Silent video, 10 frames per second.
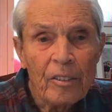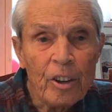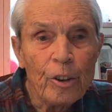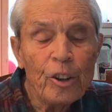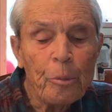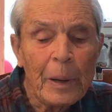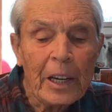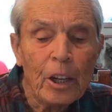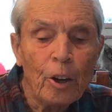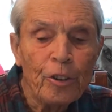So this
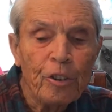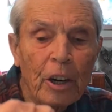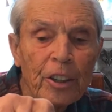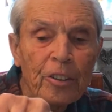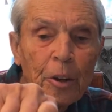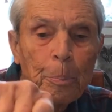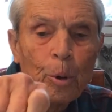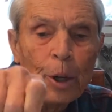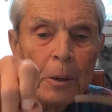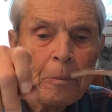man illustrates the
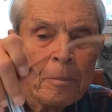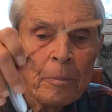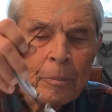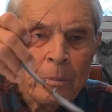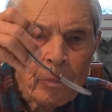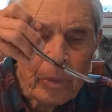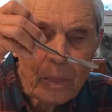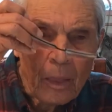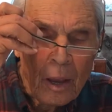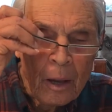point
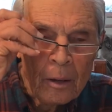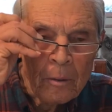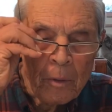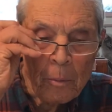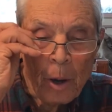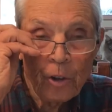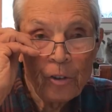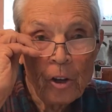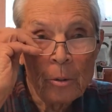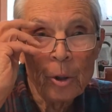that
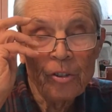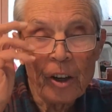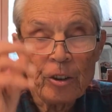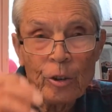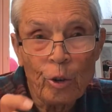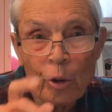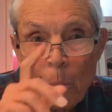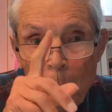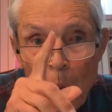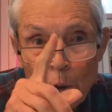most homosexuals,
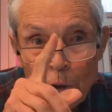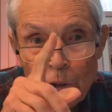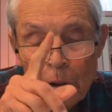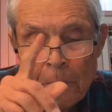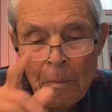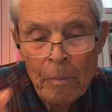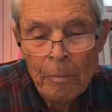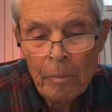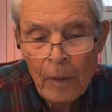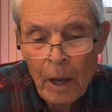
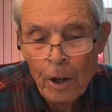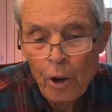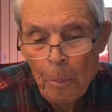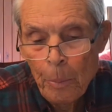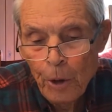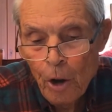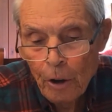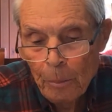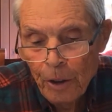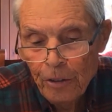are not
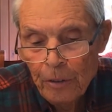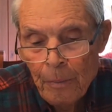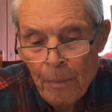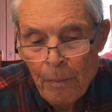monogamous.